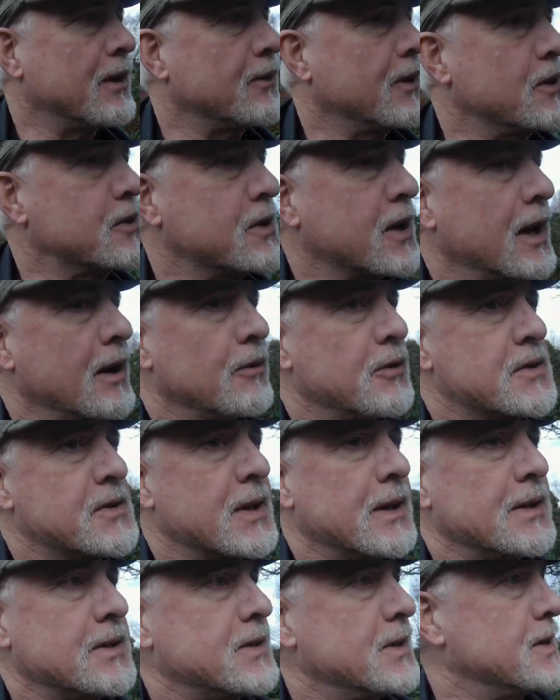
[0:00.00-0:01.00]
have those kind of
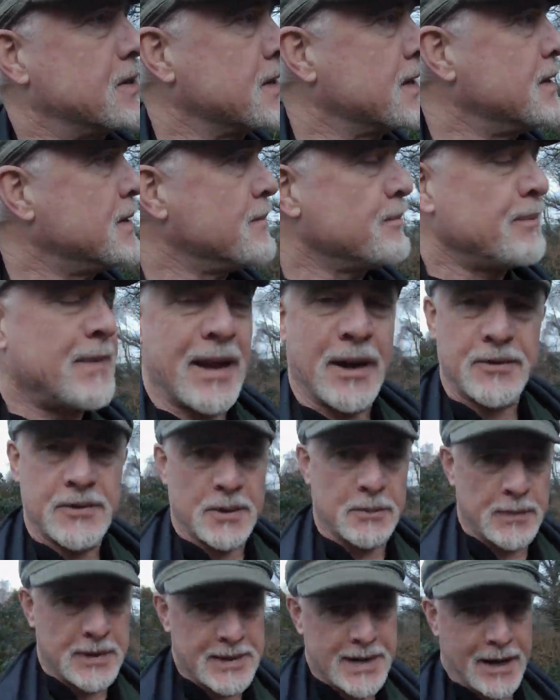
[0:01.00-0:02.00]
facilities. Now, if
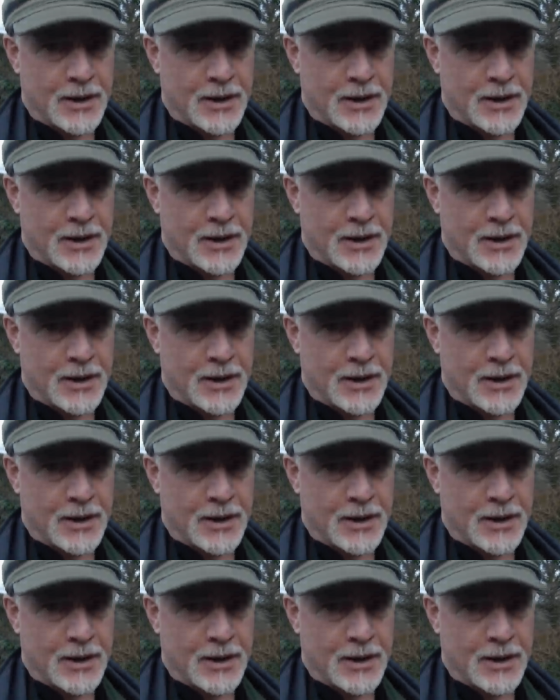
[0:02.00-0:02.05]
somebody's